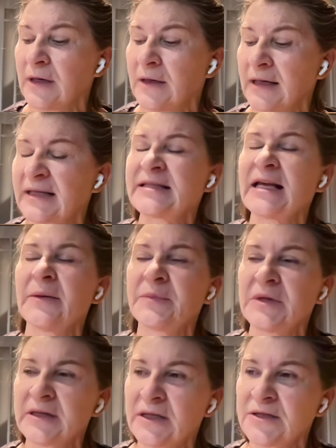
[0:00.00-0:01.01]
accept
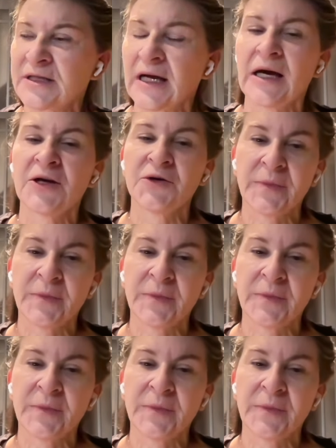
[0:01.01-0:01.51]
that there's a higher